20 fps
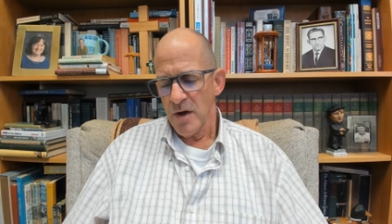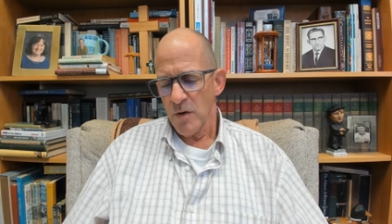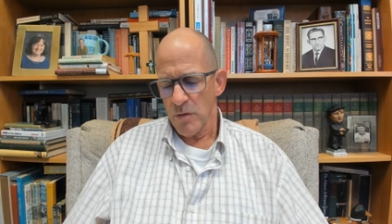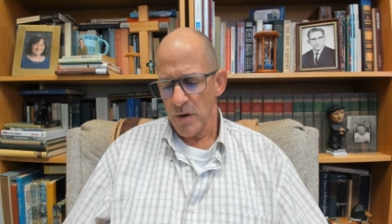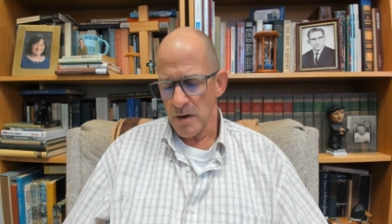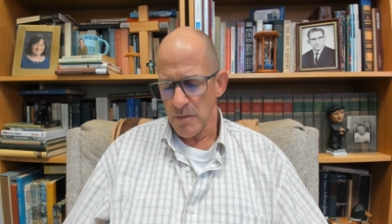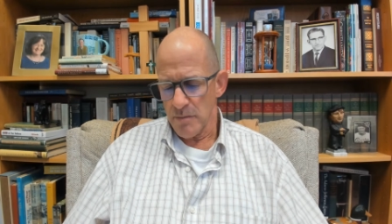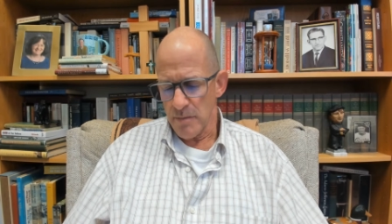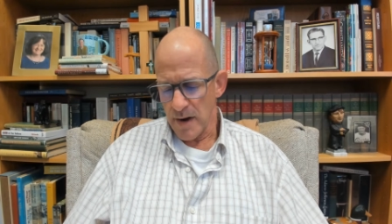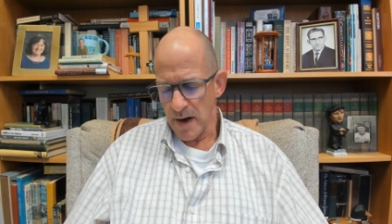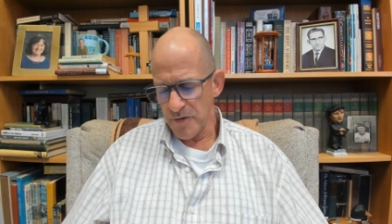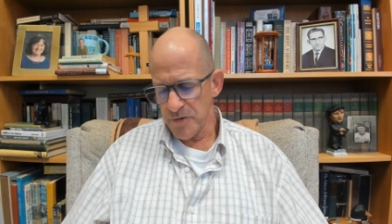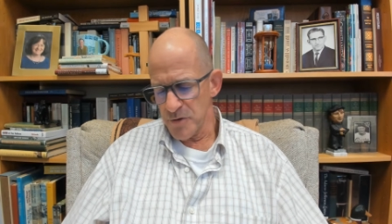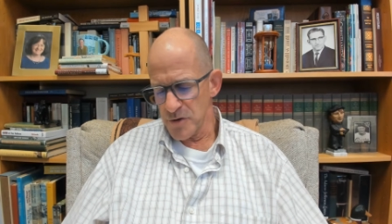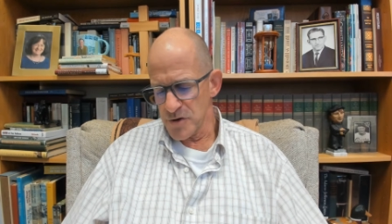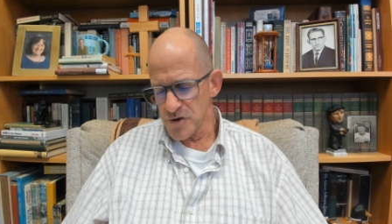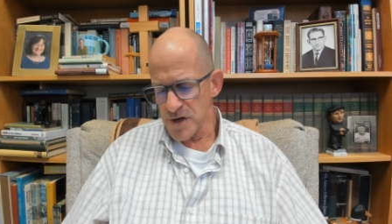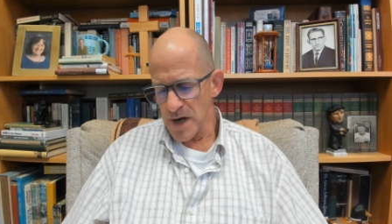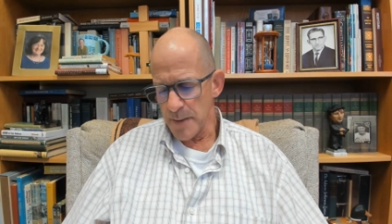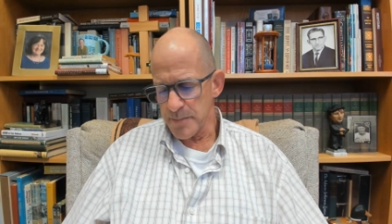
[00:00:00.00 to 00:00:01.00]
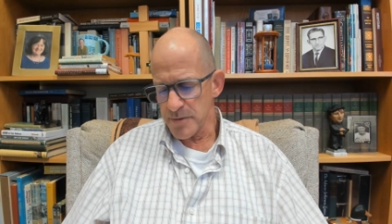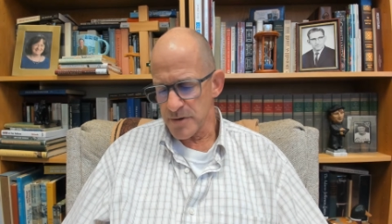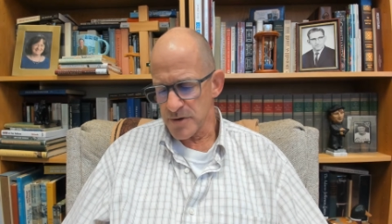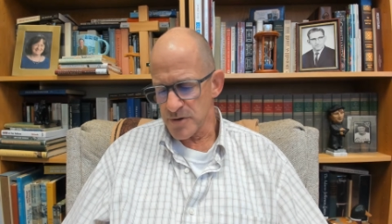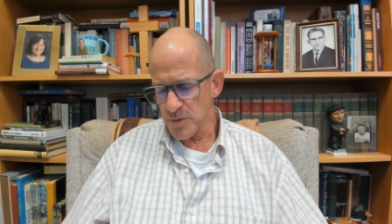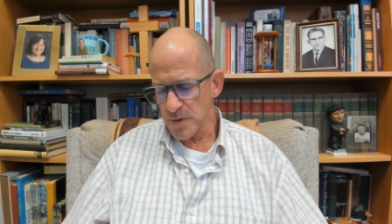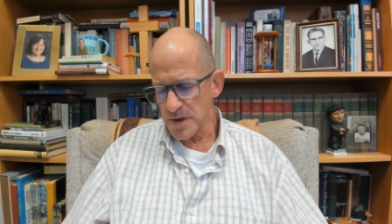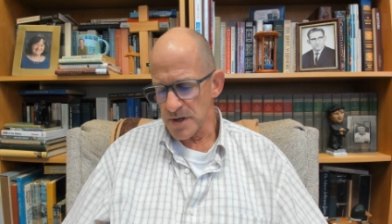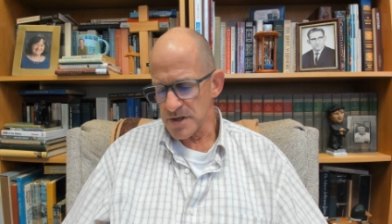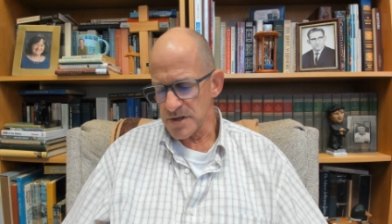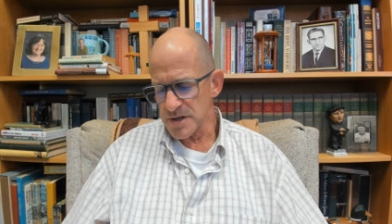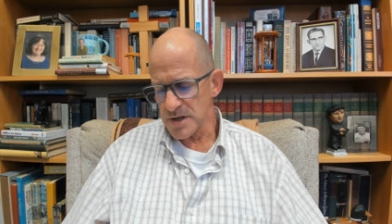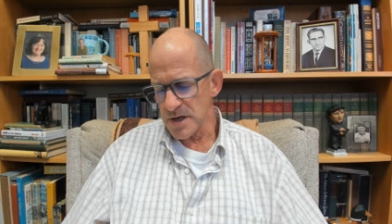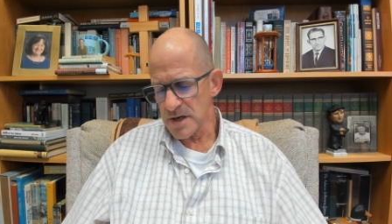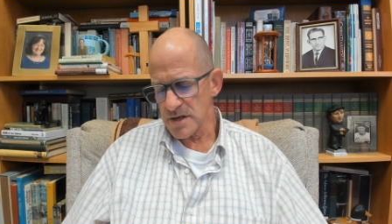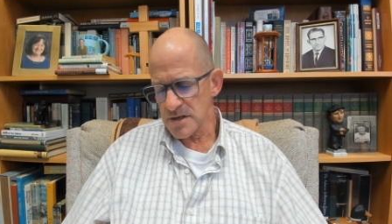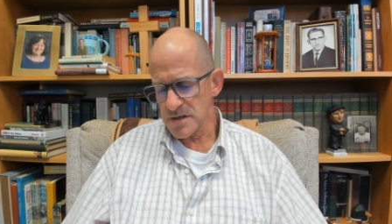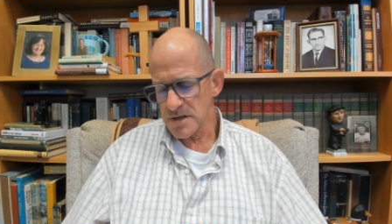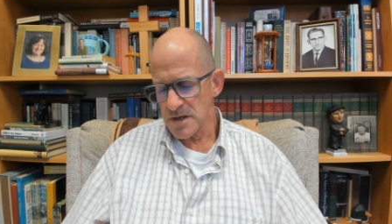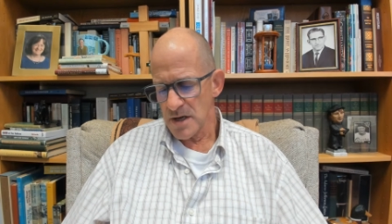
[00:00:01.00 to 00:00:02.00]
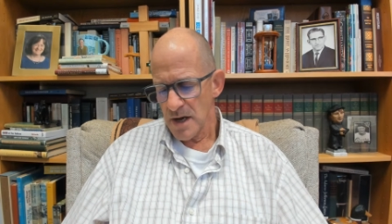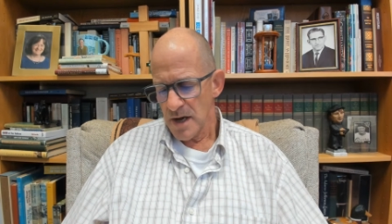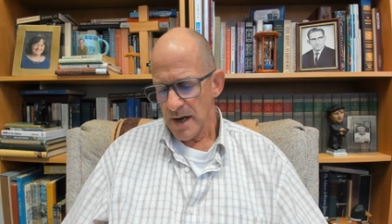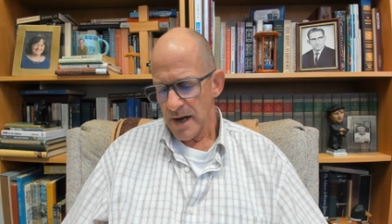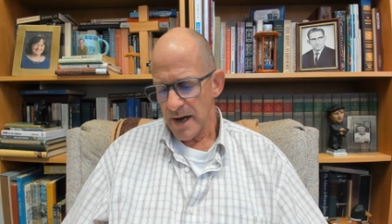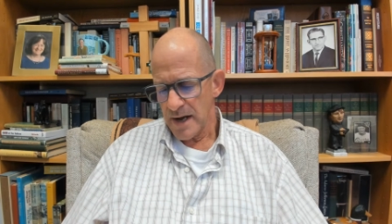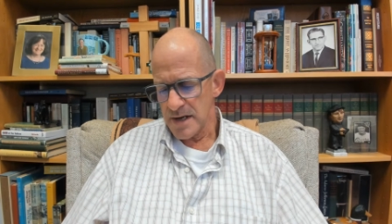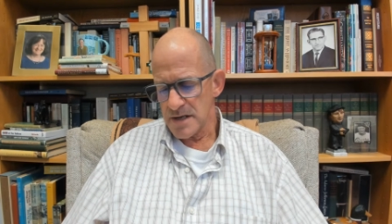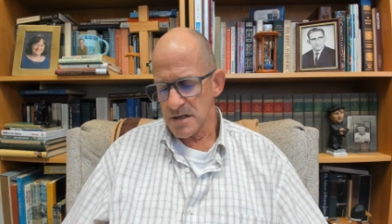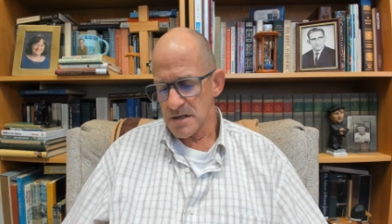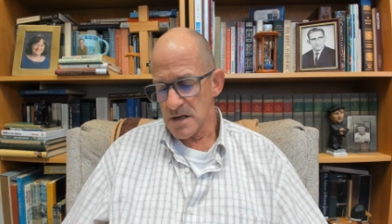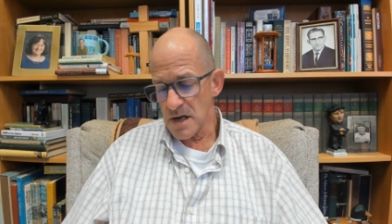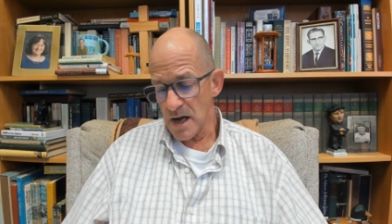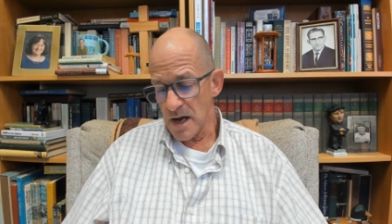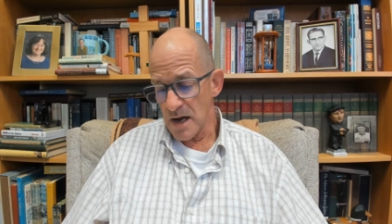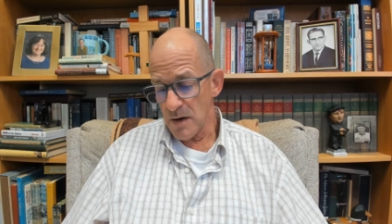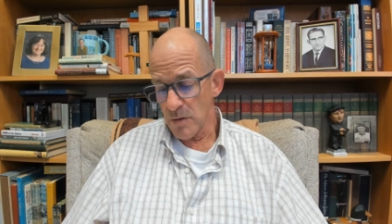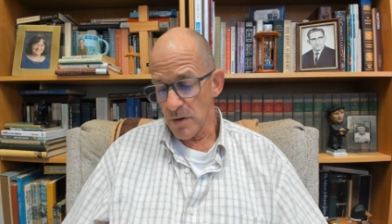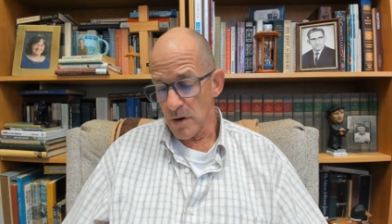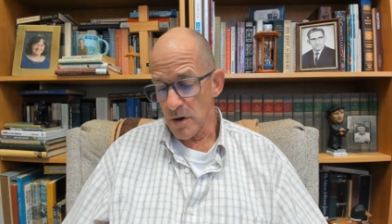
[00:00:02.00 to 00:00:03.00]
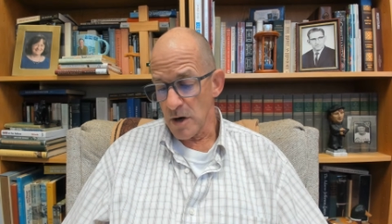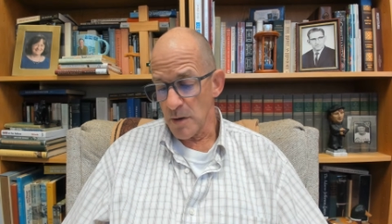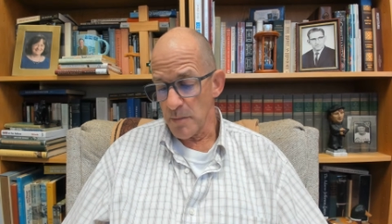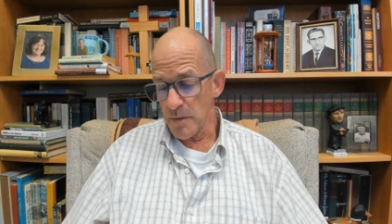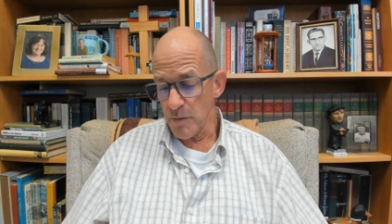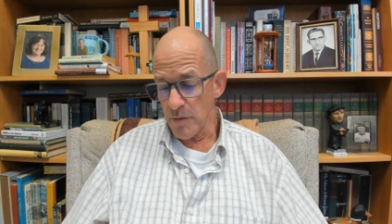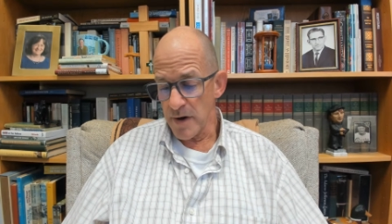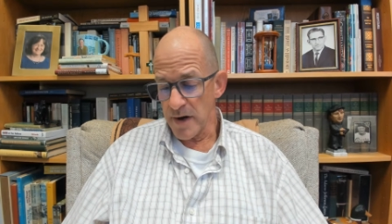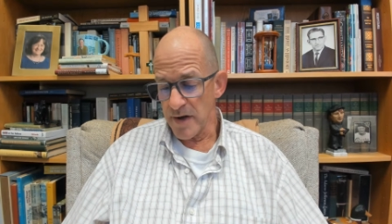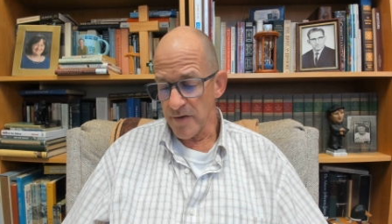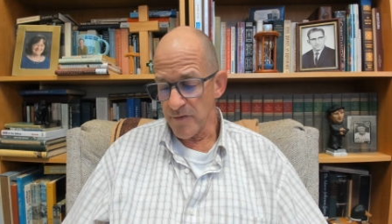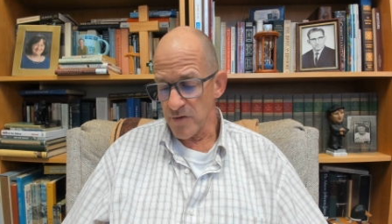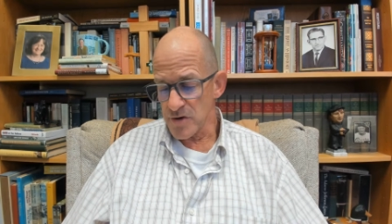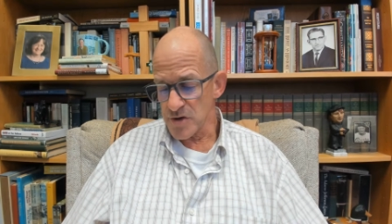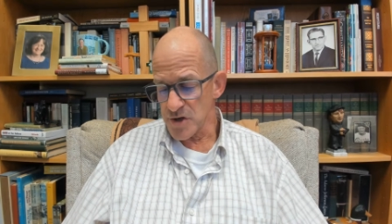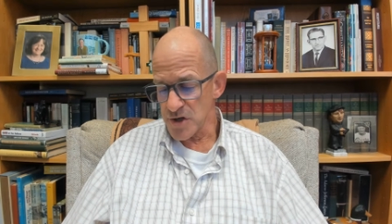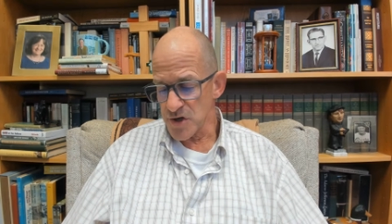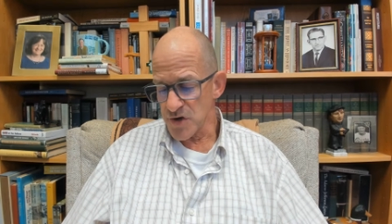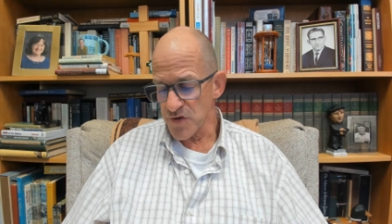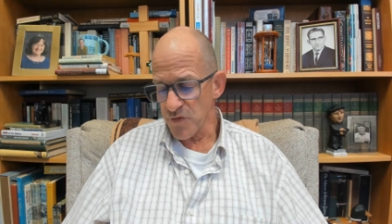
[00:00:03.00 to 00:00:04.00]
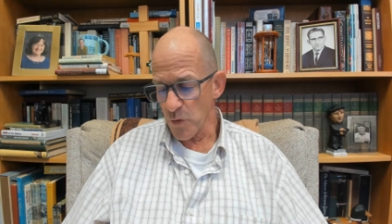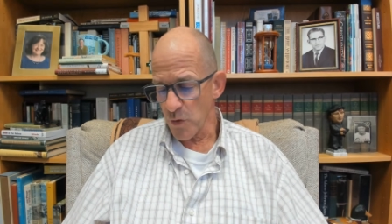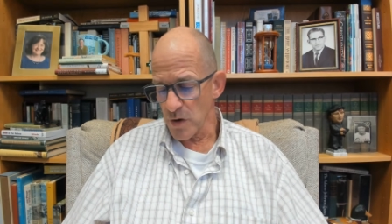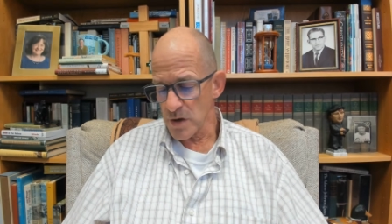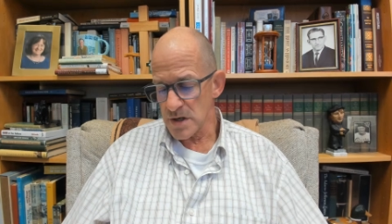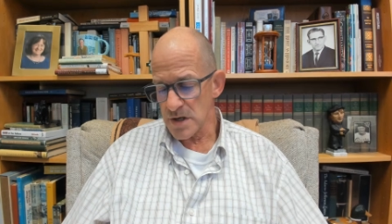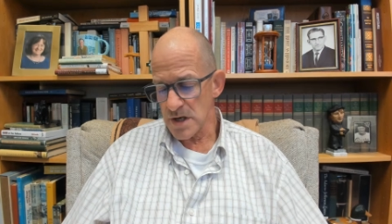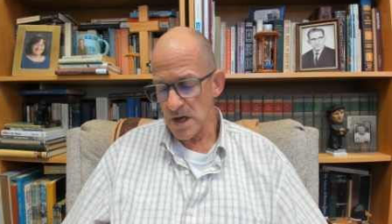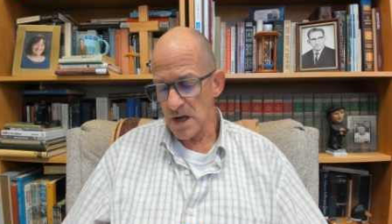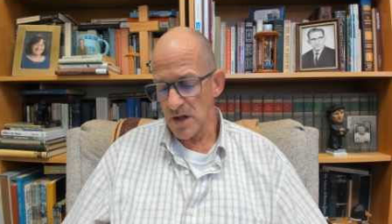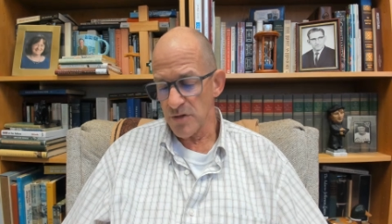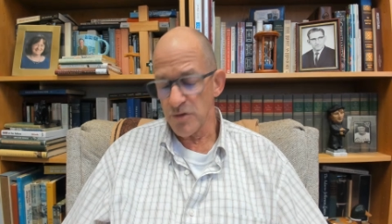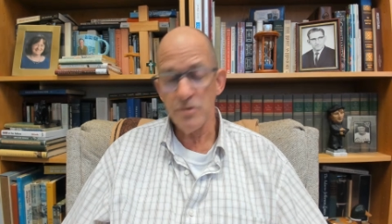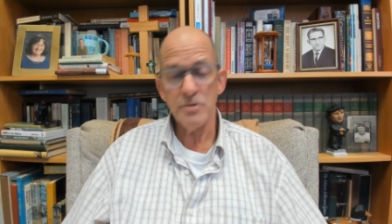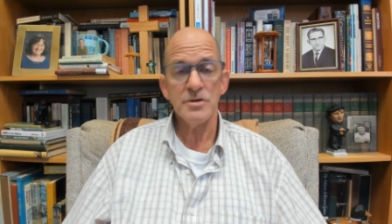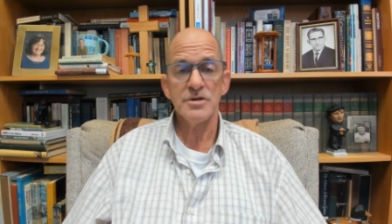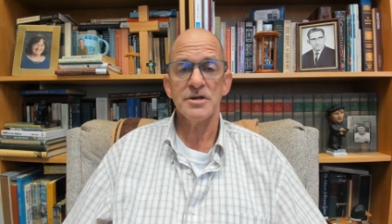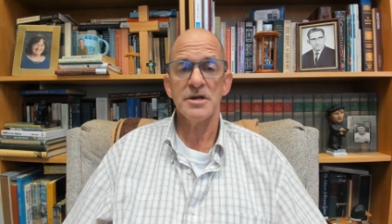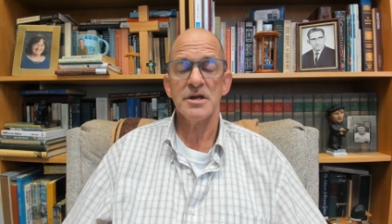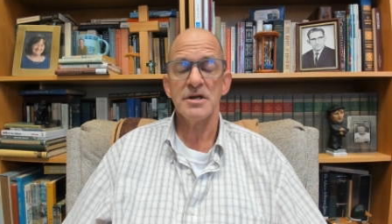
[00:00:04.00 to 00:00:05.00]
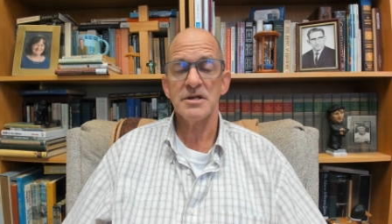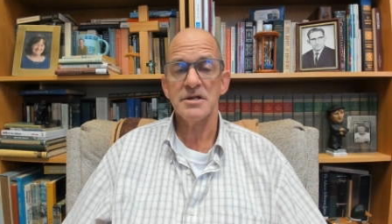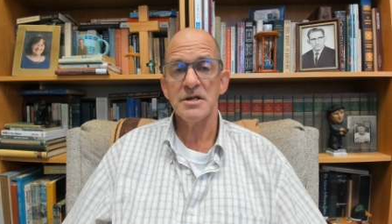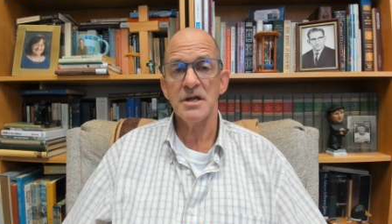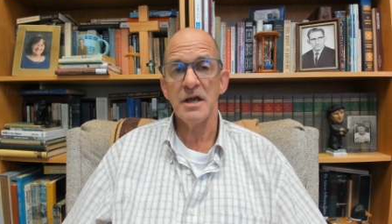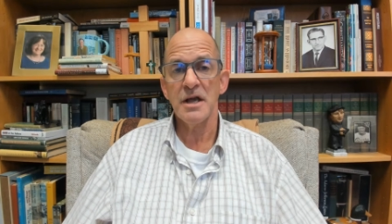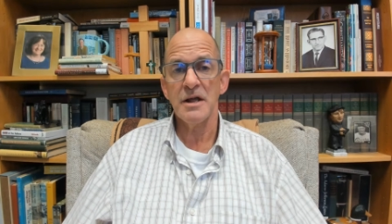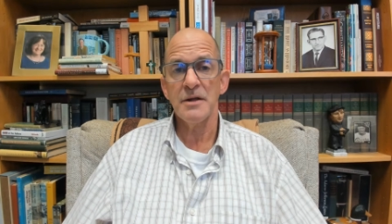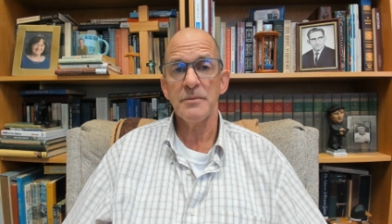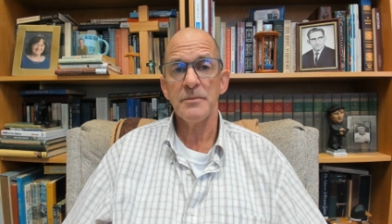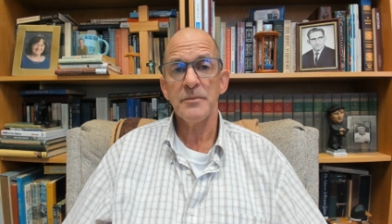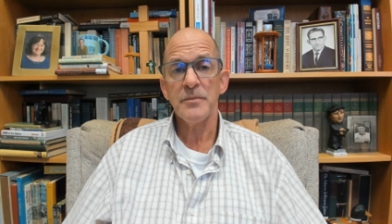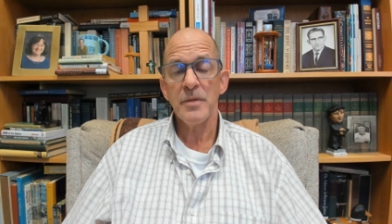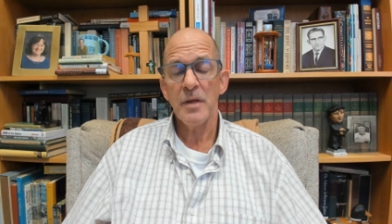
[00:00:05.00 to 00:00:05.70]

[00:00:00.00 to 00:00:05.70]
We're in Matthew chapter 26, and today we're going to be reading verses 14 through 16.